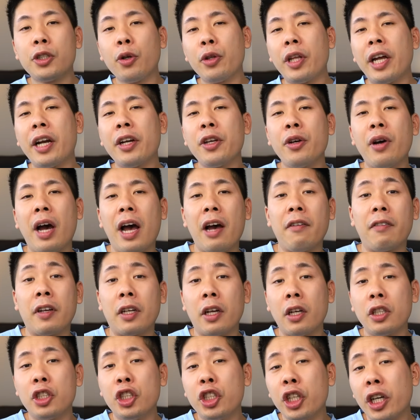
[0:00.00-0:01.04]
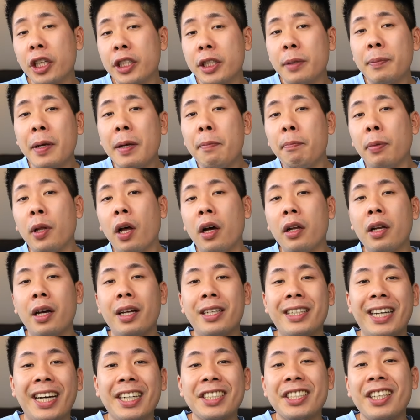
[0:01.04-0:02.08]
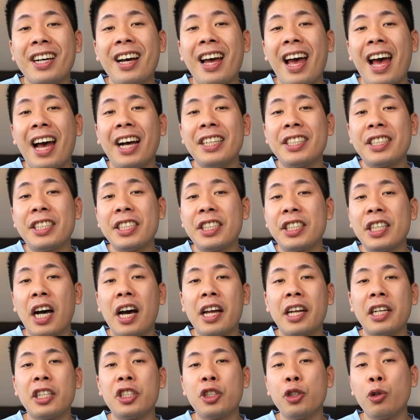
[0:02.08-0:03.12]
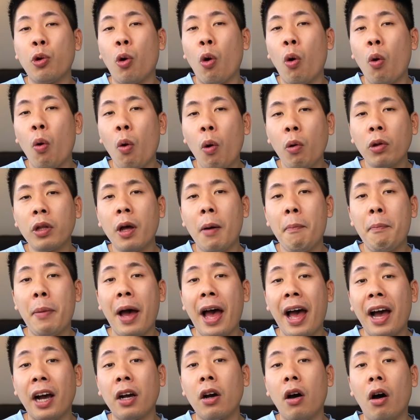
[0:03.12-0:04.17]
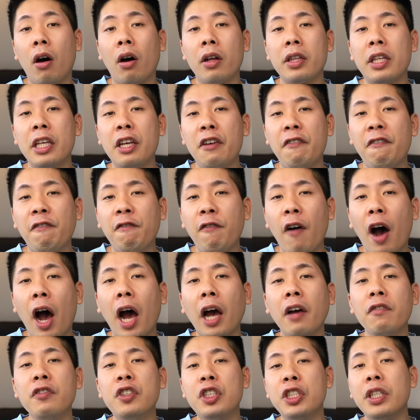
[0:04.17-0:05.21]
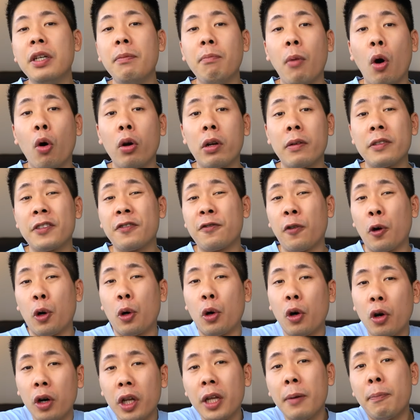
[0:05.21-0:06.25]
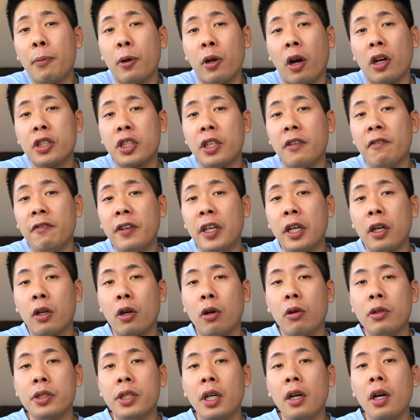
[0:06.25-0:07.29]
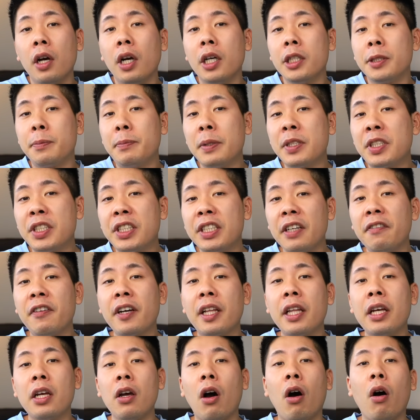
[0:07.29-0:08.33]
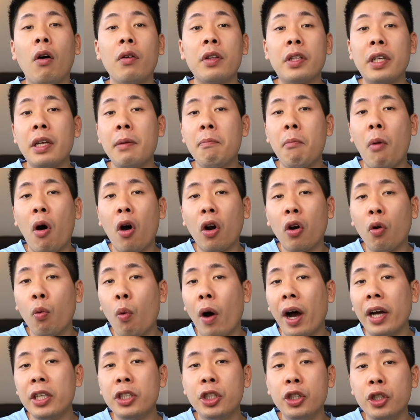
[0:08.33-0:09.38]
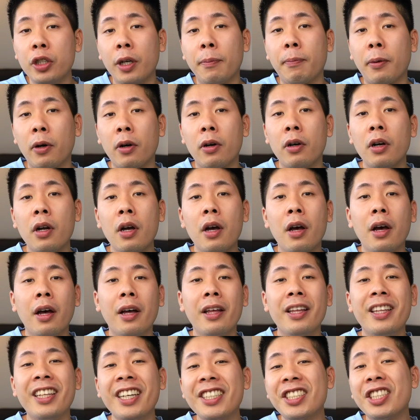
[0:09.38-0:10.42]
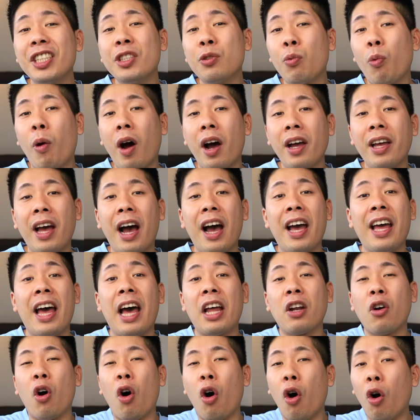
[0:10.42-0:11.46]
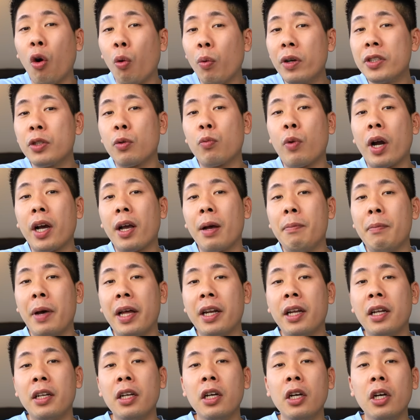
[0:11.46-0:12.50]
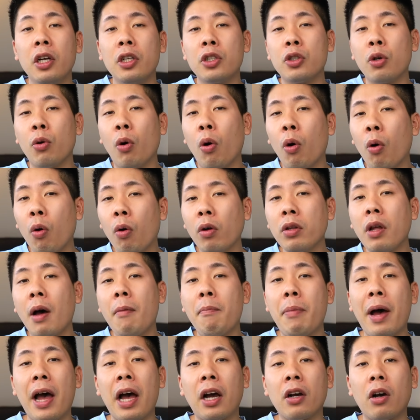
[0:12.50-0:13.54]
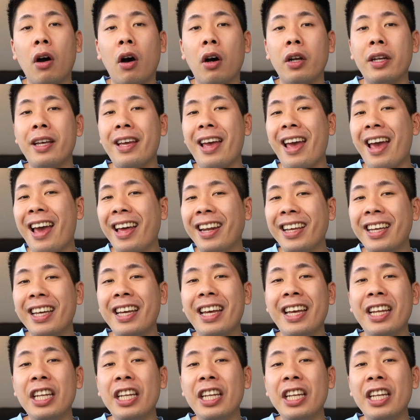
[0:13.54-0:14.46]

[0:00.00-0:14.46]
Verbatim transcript: So there you have it. Just to be blunt, Tesla has decided to hold back on the 5G modems for early production vehicles, specifically on the Model Y Juniper this is why I had always recommended to hold back on any